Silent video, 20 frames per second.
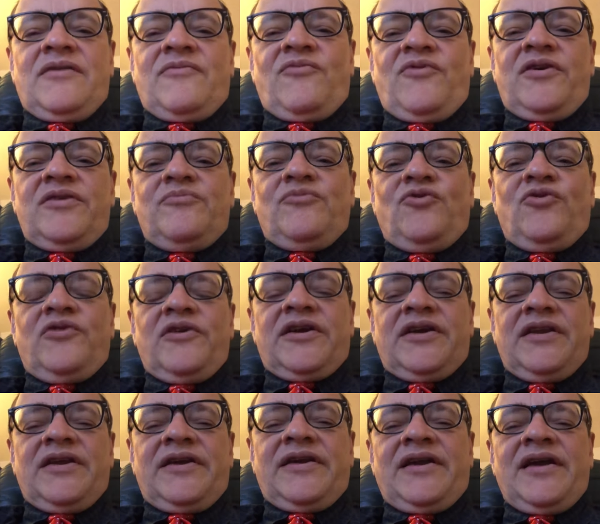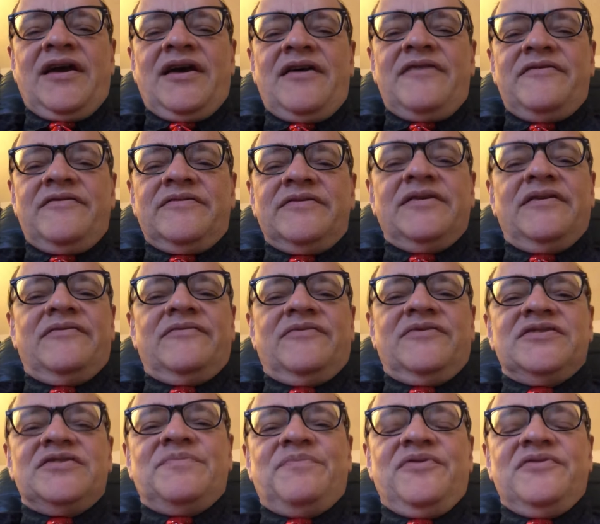what more can I gather?
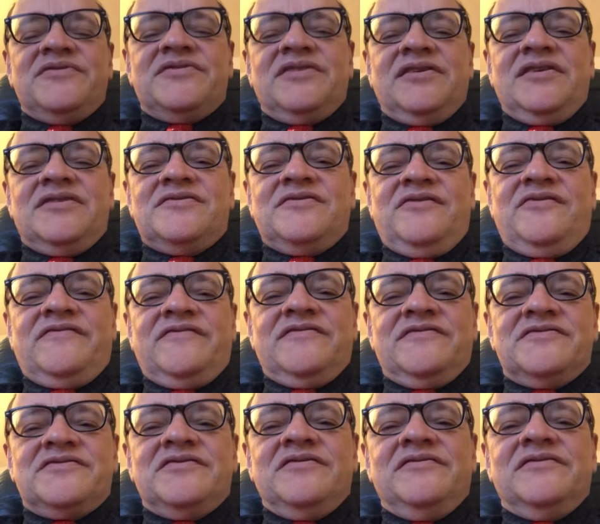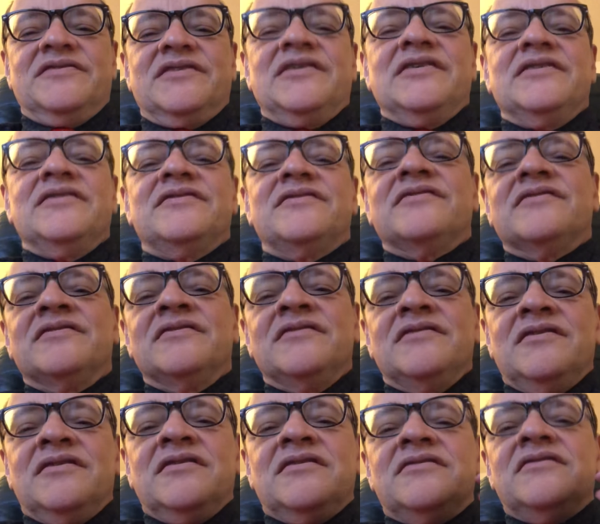Once a person gets over a certain age,
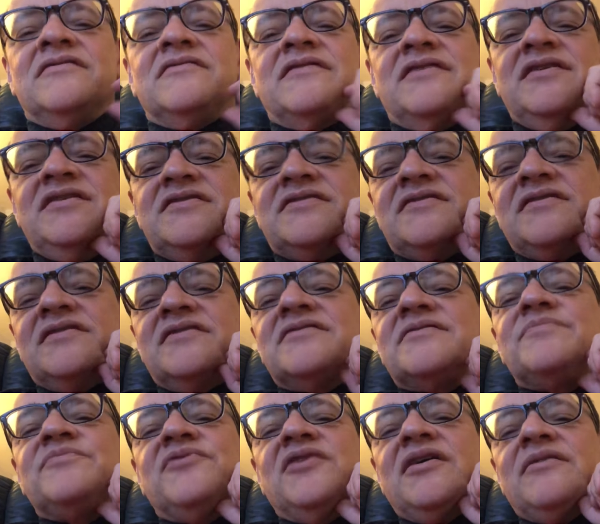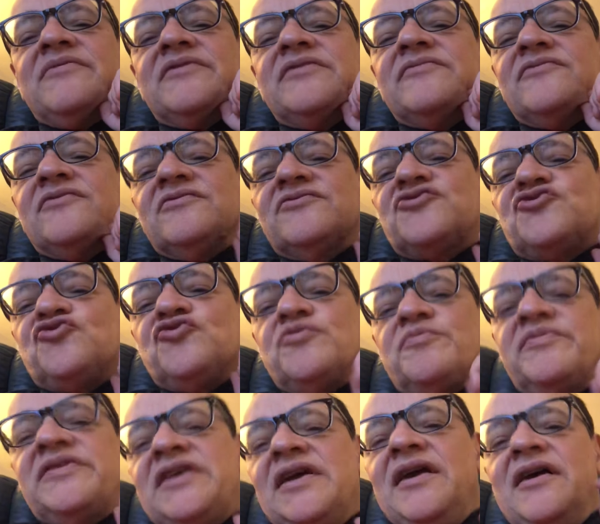these things probably will
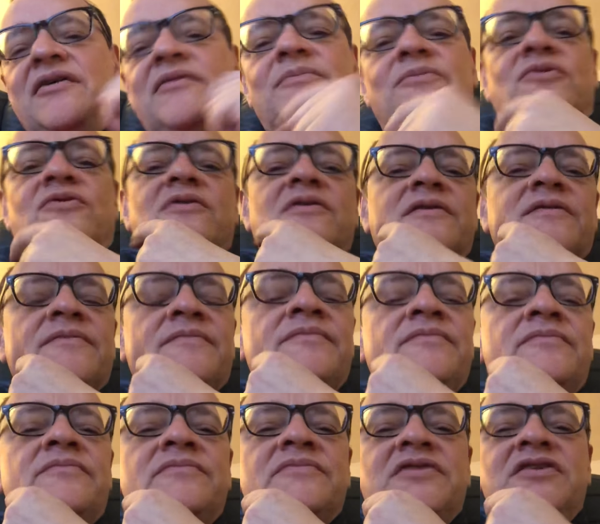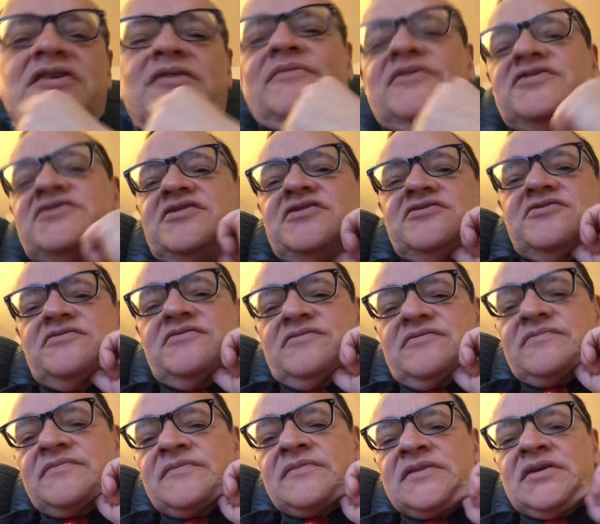droop down more. My
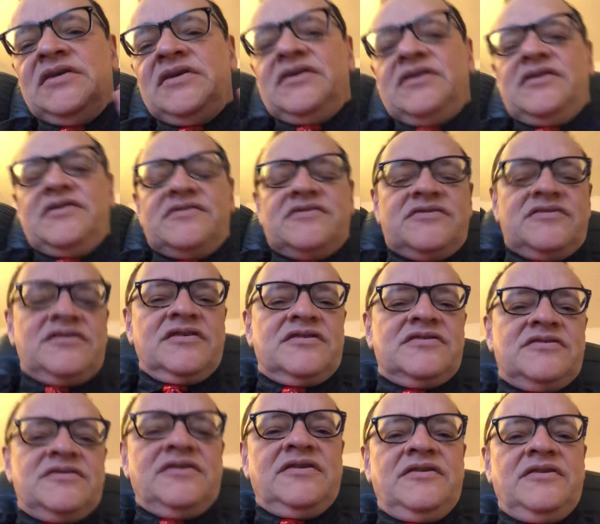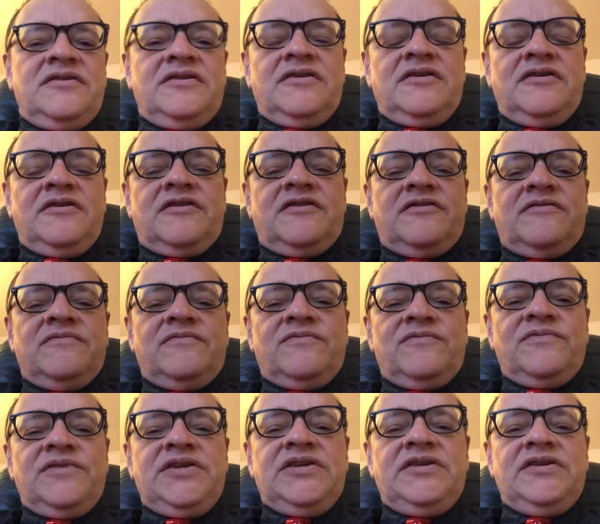sister is
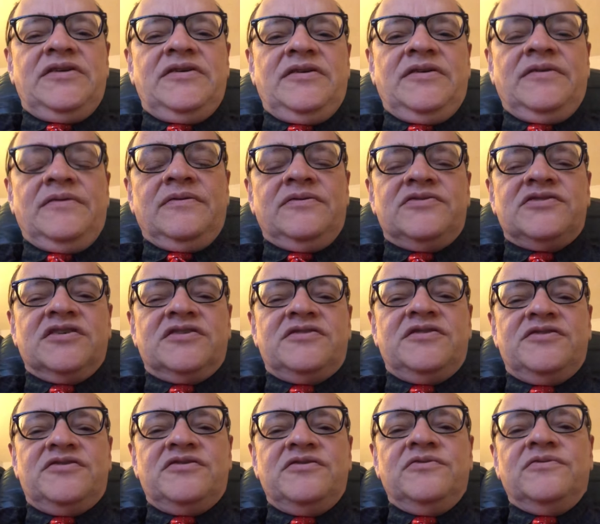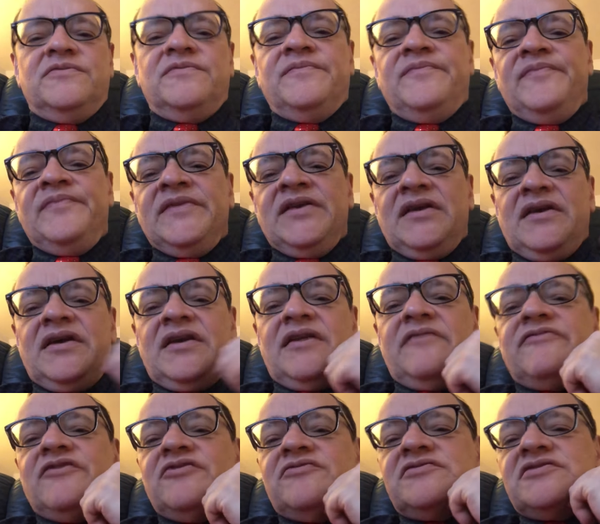62, and I've
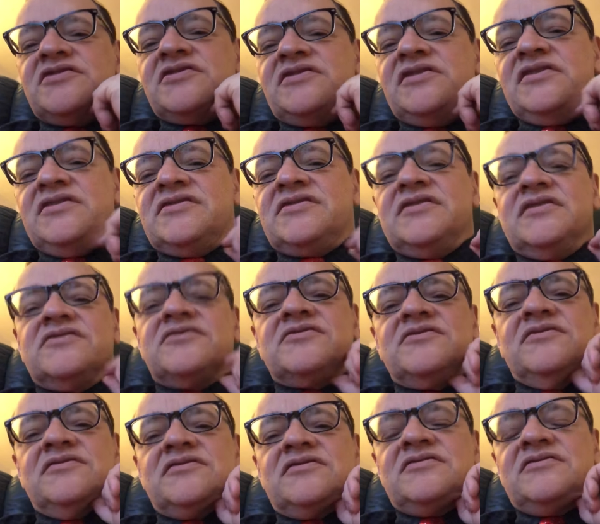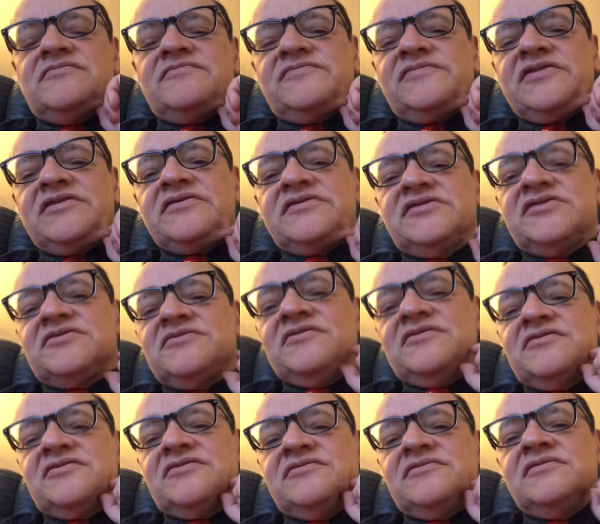noticed these things start
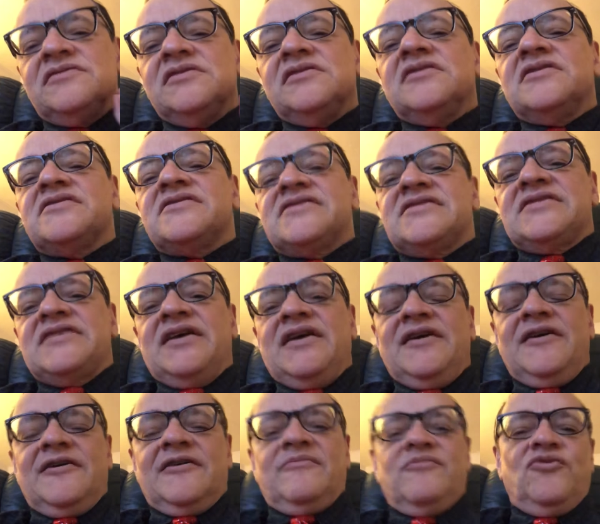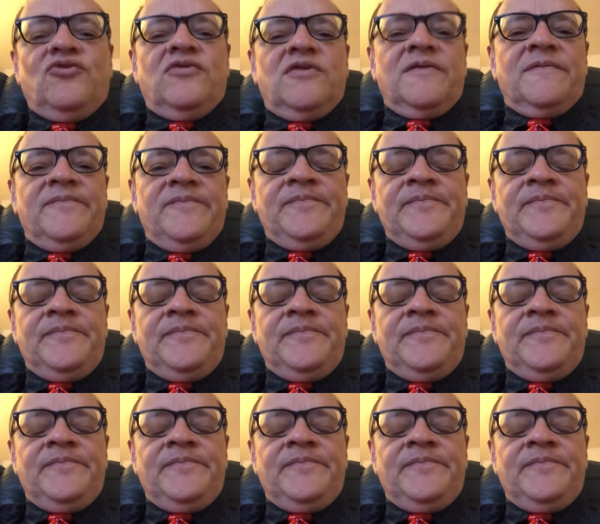to sag more.